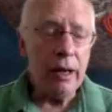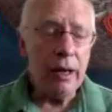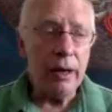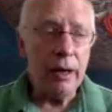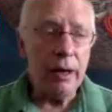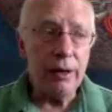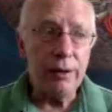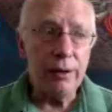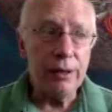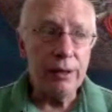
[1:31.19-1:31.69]

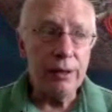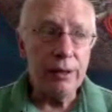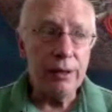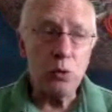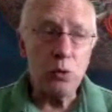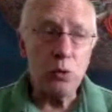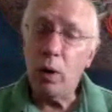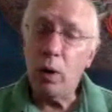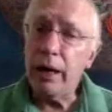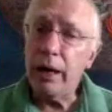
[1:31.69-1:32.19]

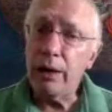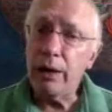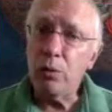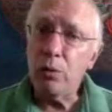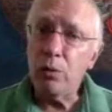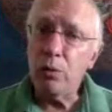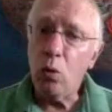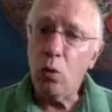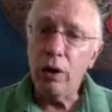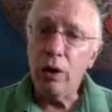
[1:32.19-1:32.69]
It's why
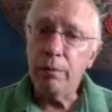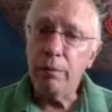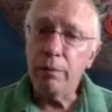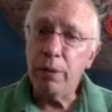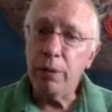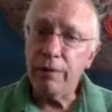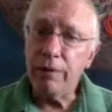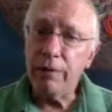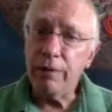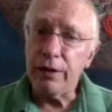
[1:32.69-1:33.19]

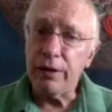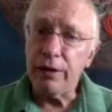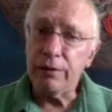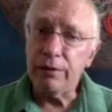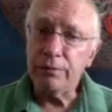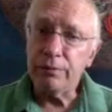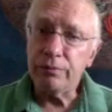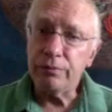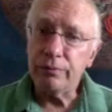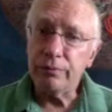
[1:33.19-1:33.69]
Warren Buffett
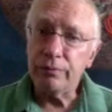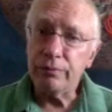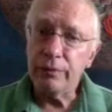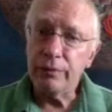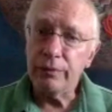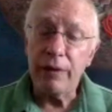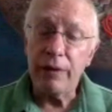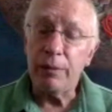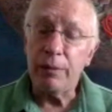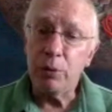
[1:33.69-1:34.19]

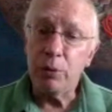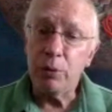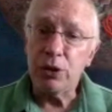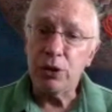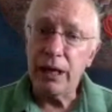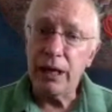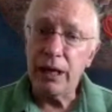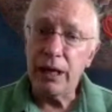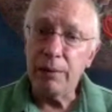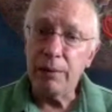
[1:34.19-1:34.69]
never
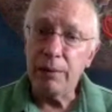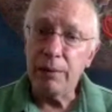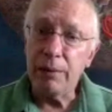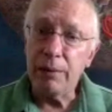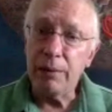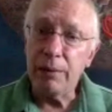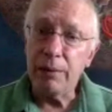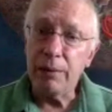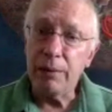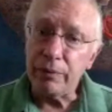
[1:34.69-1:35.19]
puts any
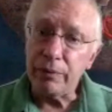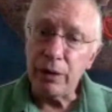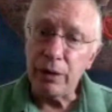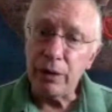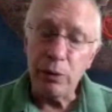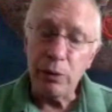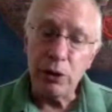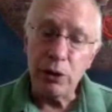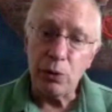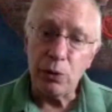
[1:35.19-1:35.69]
money
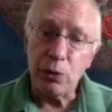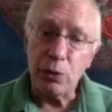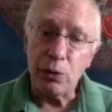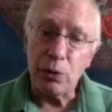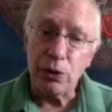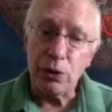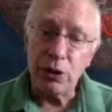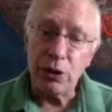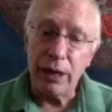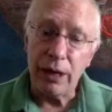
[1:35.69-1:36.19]
in
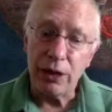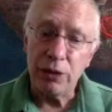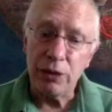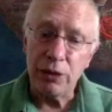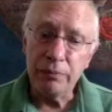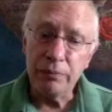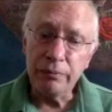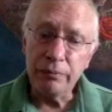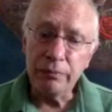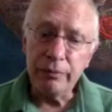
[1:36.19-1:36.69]
resource
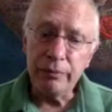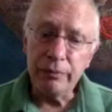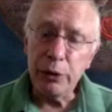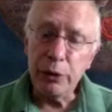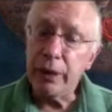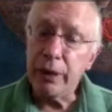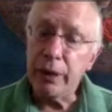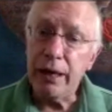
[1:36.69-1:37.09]
stocks.